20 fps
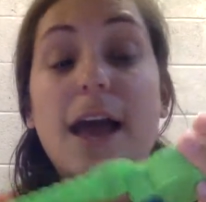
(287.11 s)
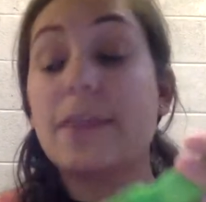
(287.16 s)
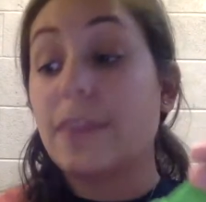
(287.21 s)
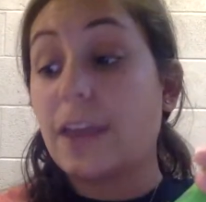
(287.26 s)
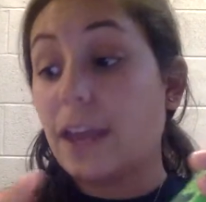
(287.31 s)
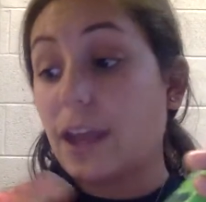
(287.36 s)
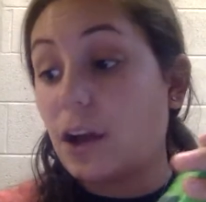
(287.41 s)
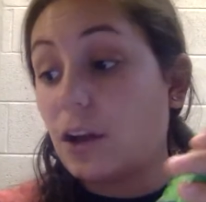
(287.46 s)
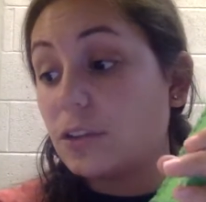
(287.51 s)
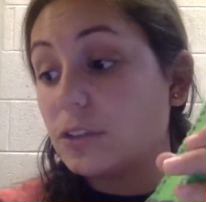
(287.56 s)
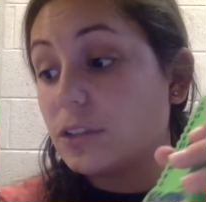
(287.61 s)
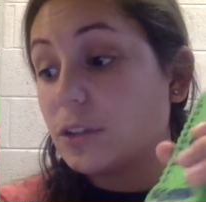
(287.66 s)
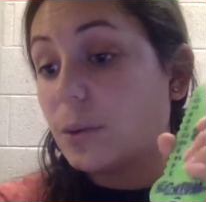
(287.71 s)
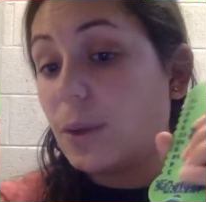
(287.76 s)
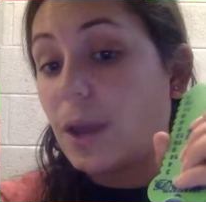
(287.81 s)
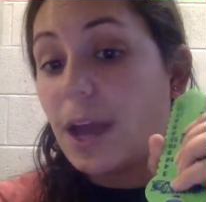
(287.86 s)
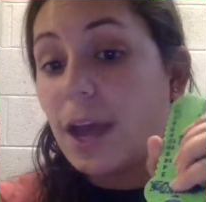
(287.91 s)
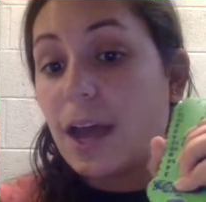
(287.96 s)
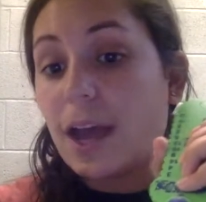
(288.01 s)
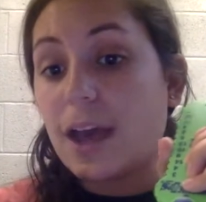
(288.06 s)
they also
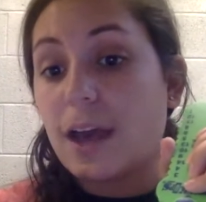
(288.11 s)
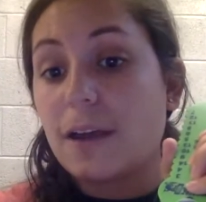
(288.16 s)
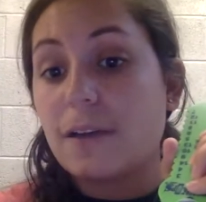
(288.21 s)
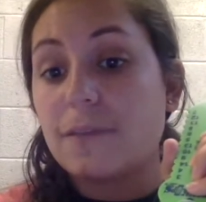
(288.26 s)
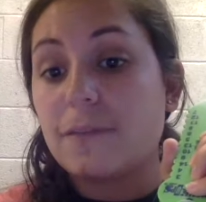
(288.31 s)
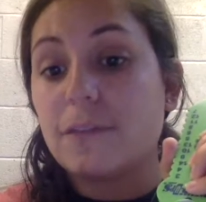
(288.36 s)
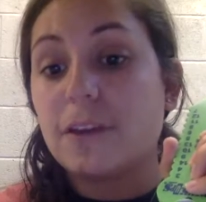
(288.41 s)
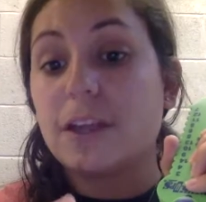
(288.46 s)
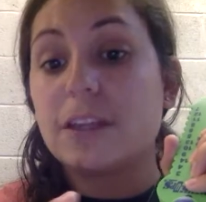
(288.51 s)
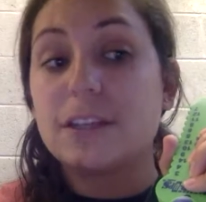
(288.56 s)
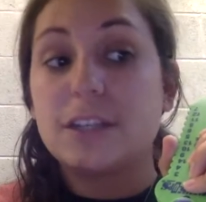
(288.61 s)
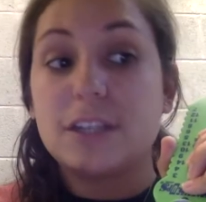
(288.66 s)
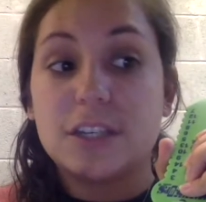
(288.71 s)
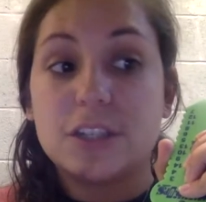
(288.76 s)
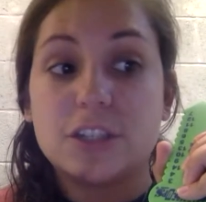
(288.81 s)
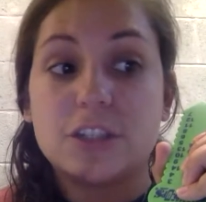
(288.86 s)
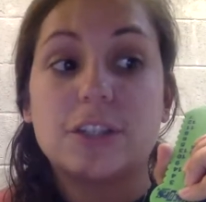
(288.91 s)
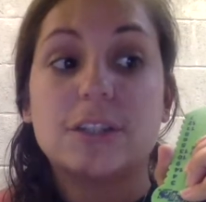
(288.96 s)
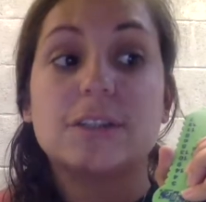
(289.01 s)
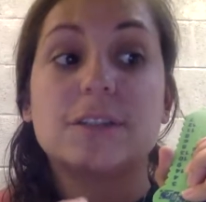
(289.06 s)
have
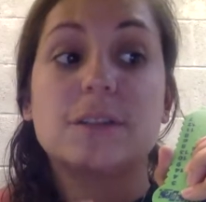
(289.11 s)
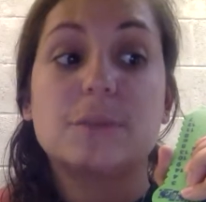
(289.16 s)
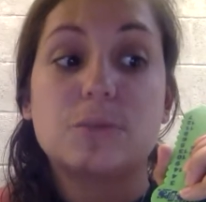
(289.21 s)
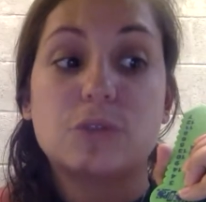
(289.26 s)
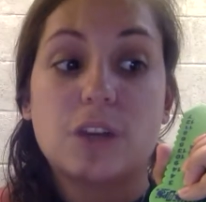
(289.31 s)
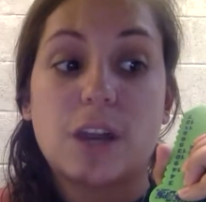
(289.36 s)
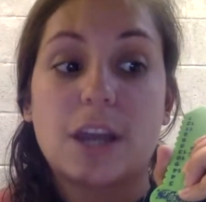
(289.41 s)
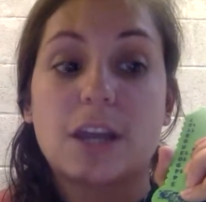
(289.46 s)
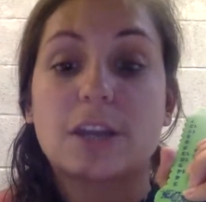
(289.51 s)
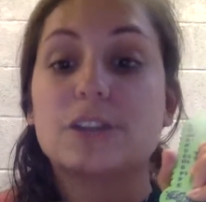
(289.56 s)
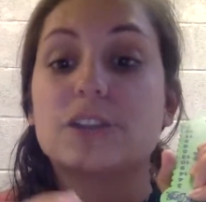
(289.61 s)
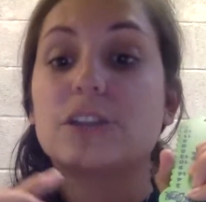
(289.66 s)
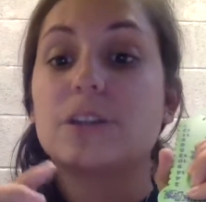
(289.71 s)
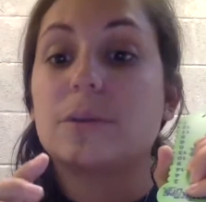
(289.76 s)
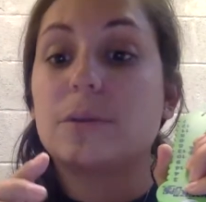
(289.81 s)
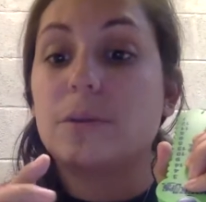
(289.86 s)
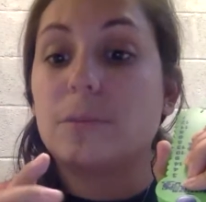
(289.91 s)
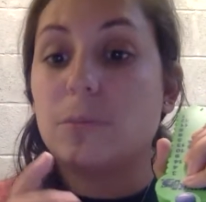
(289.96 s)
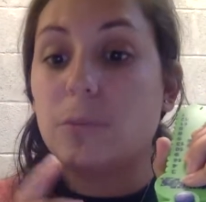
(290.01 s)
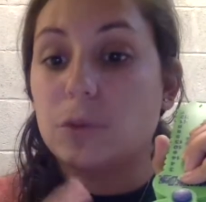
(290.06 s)
addition,
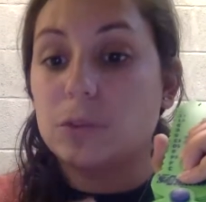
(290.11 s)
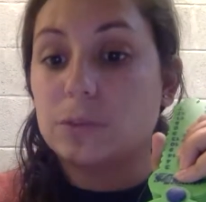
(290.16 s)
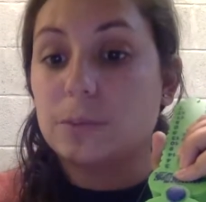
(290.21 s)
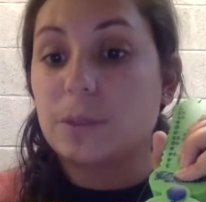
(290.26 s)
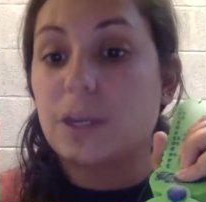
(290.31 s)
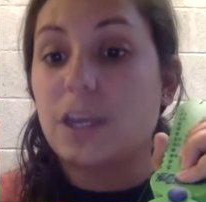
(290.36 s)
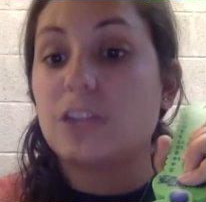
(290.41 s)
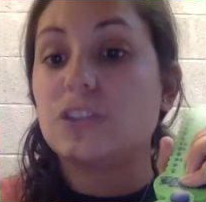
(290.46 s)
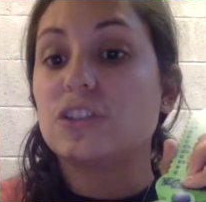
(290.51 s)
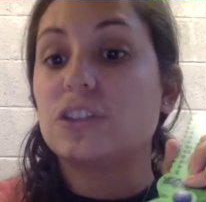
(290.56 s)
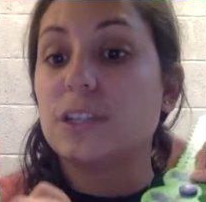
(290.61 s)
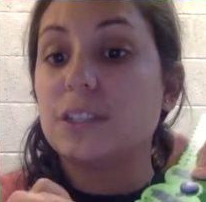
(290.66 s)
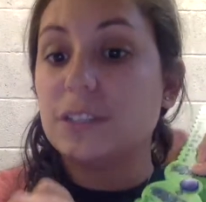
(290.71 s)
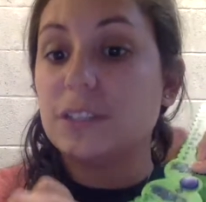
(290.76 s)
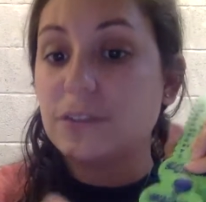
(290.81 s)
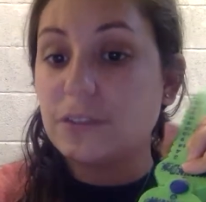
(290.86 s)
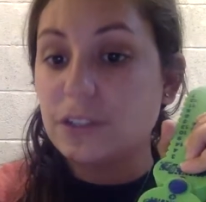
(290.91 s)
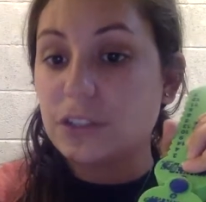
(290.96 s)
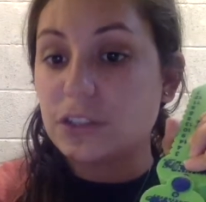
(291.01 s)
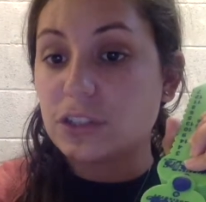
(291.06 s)
subtraction, multiplication, and
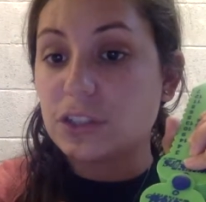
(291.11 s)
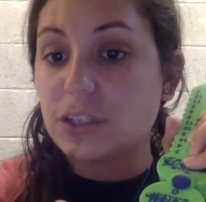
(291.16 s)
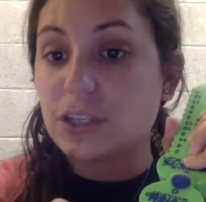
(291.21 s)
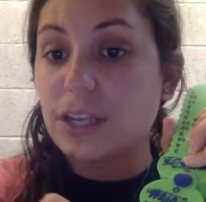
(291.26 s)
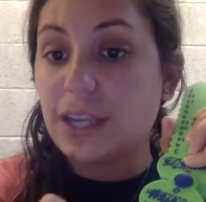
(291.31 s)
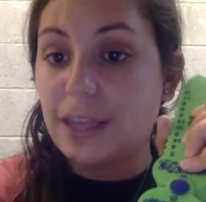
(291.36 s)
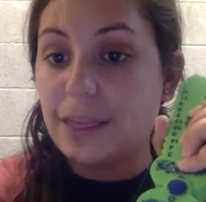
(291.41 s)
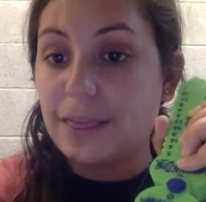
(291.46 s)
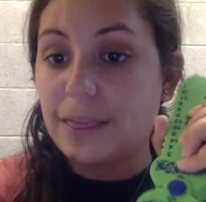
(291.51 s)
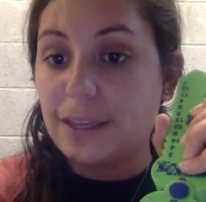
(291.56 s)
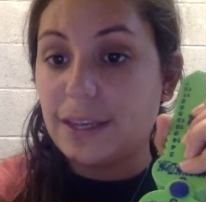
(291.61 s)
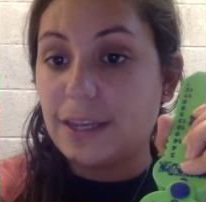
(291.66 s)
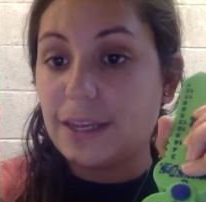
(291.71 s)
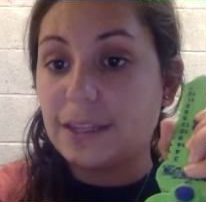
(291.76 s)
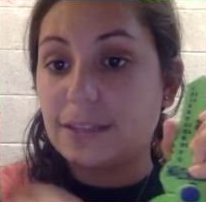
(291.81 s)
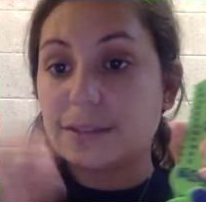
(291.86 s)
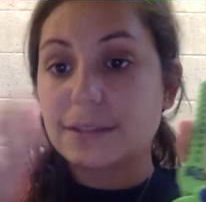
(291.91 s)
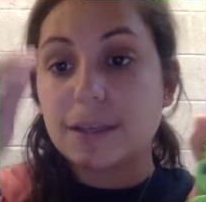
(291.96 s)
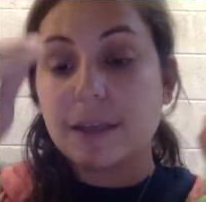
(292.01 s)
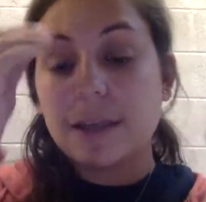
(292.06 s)
division in
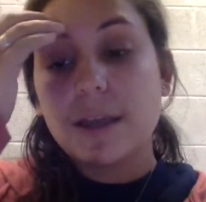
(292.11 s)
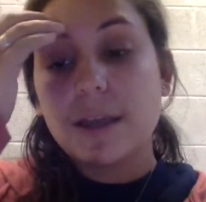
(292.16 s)
these.